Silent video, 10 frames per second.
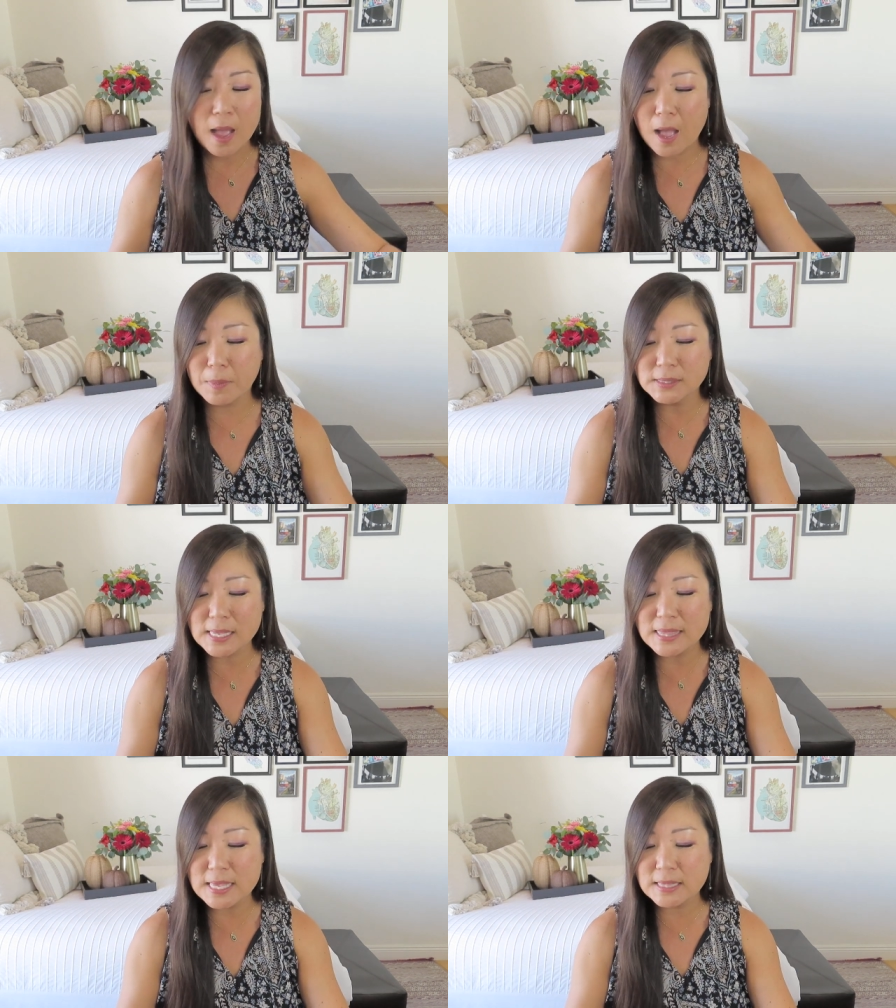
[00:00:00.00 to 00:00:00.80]
Um, because
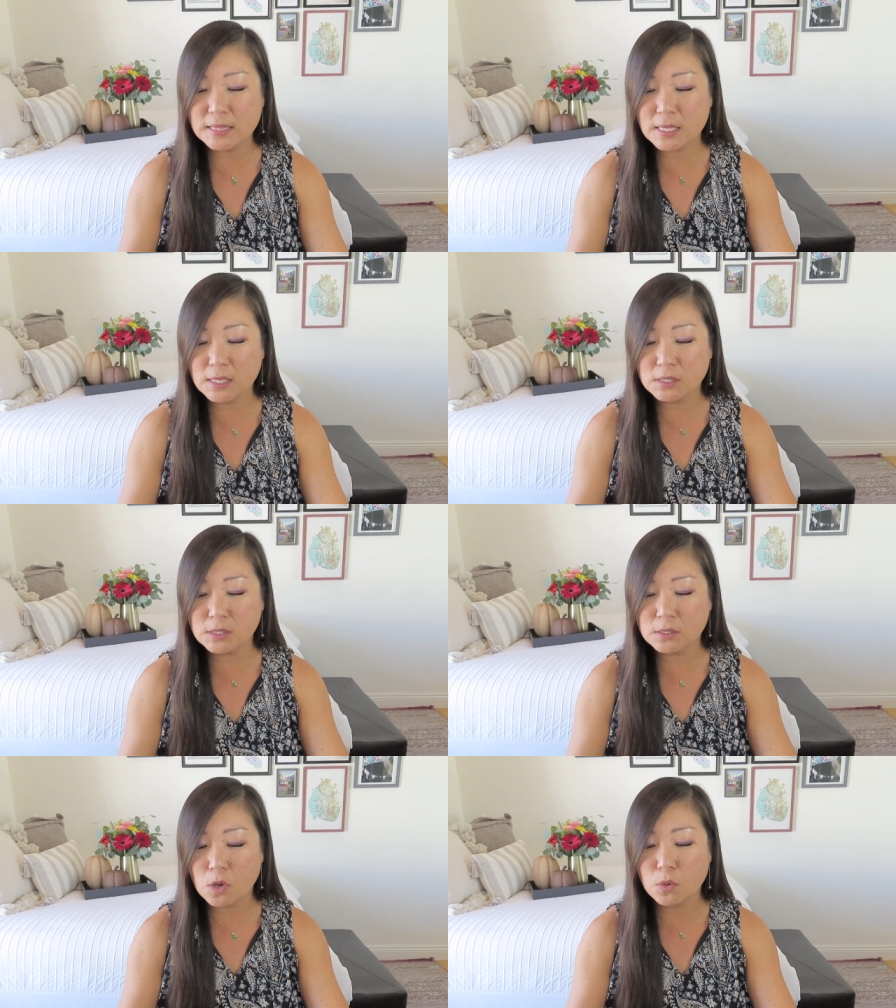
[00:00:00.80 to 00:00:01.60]
I think that
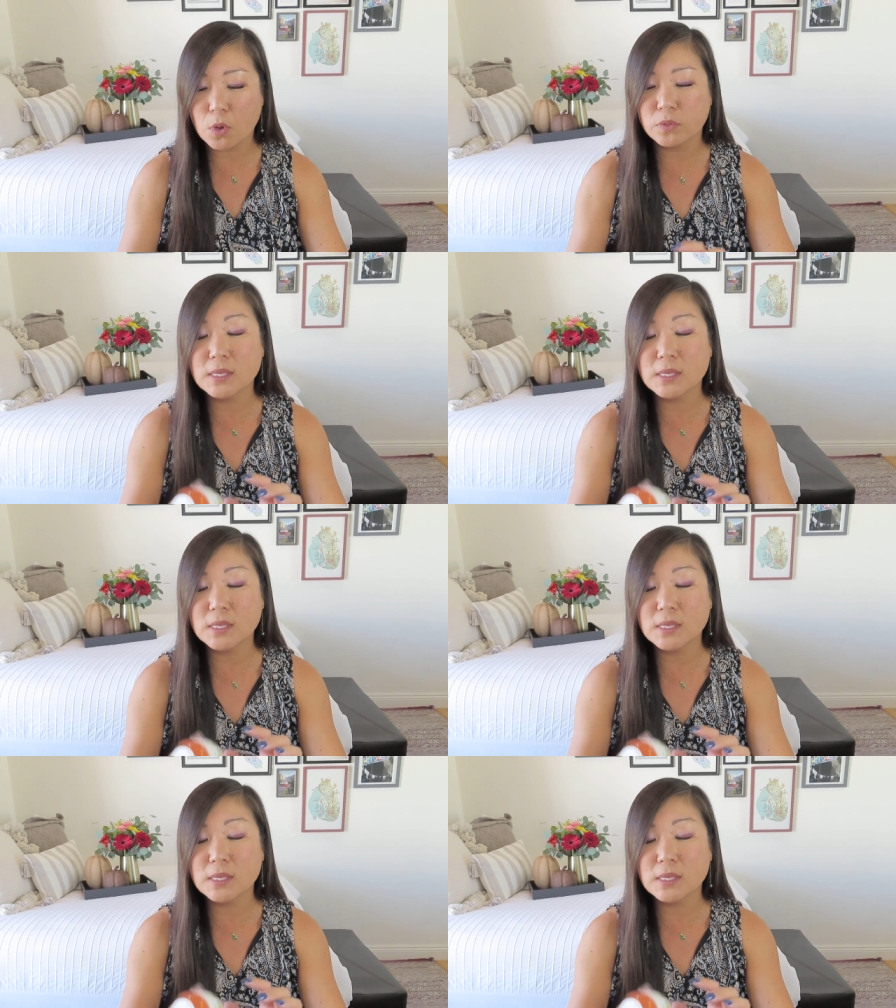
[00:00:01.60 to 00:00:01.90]
this, oh no,